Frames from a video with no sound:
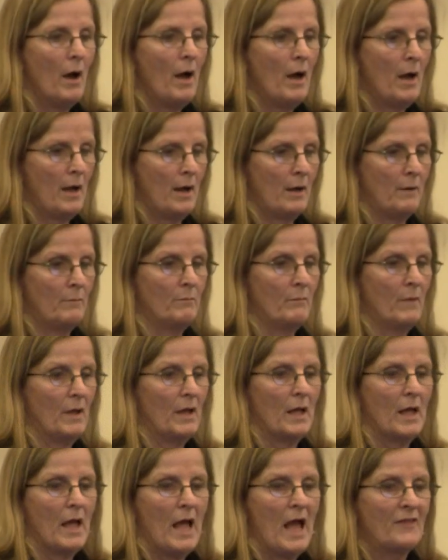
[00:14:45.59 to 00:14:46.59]

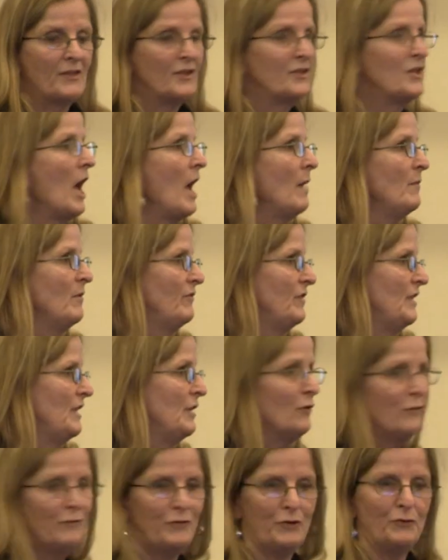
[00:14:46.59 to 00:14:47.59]
At the time of the
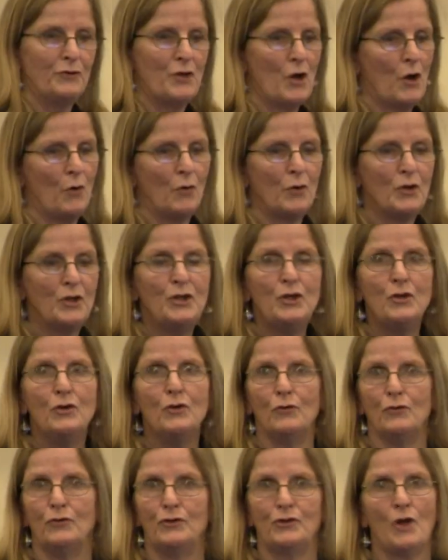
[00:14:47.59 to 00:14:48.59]
interview, though,
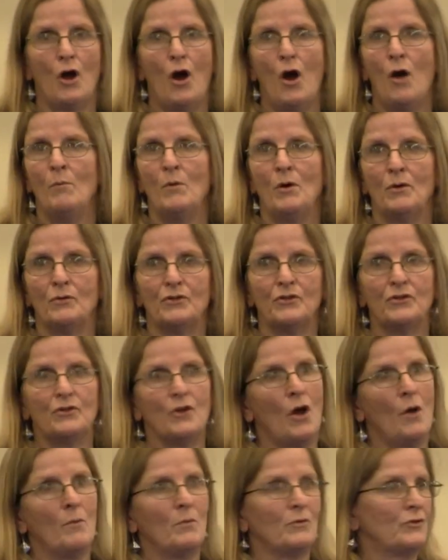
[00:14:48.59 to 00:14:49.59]
huge,
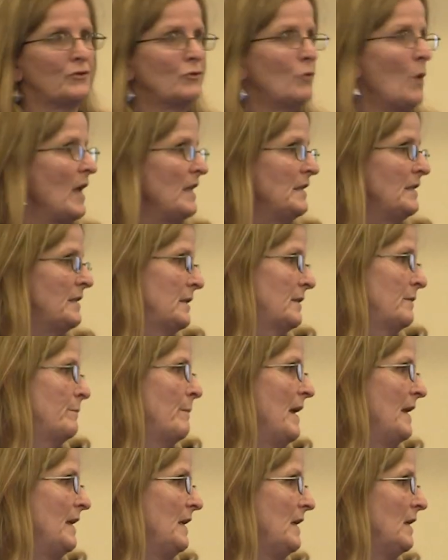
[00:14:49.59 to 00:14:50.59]
almost twice as
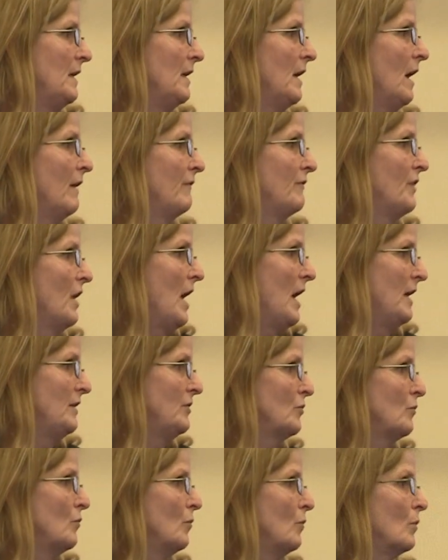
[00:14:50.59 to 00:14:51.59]
many of the high
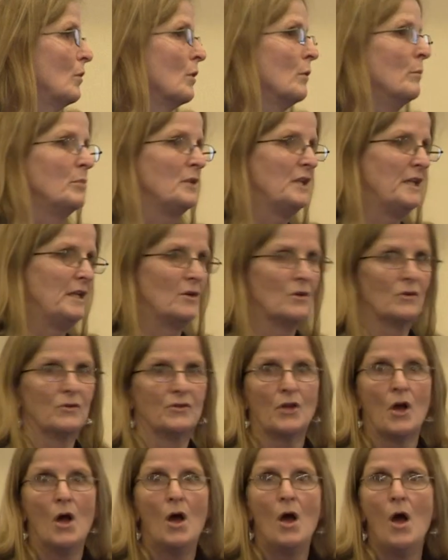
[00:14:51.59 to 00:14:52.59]
school
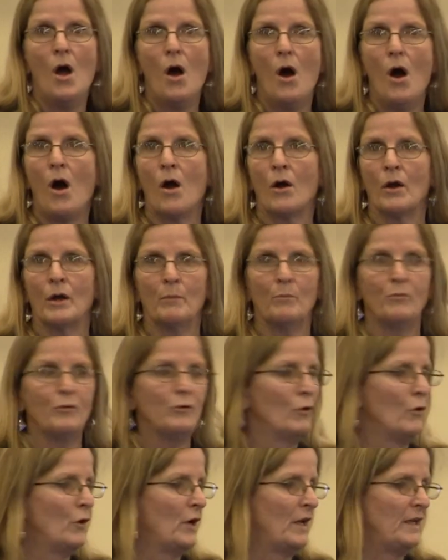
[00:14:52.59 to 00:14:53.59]
completers are
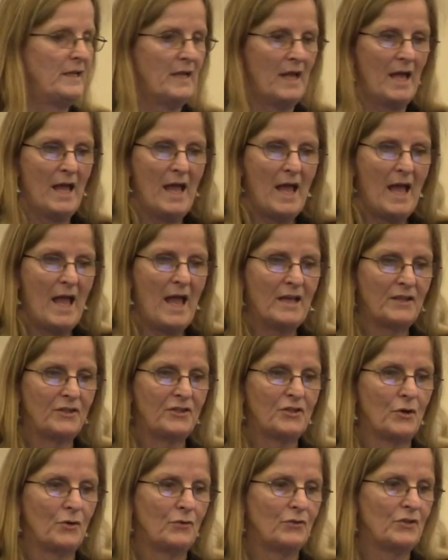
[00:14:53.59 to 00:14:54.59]
employed
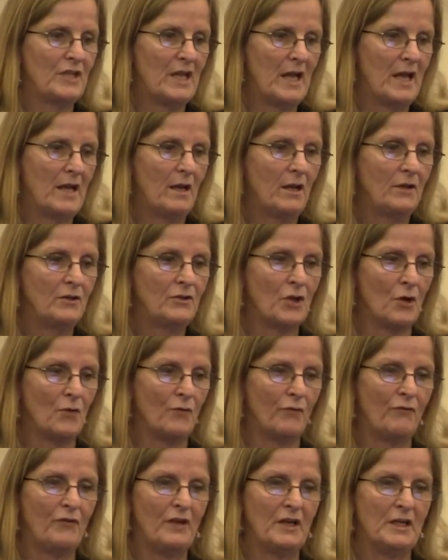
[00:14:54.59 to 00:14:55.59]
as those that
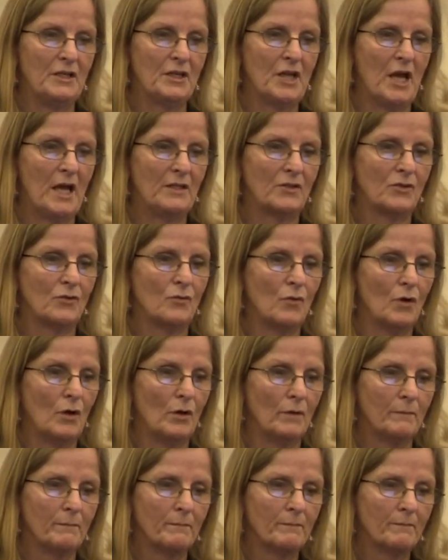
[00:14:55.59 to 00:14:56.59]
don't finish high
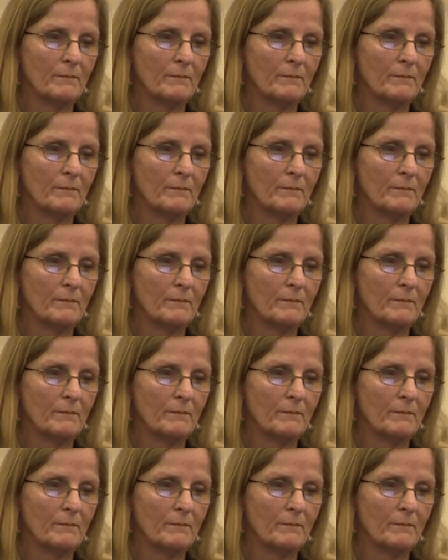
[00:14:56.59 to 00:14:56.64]
school.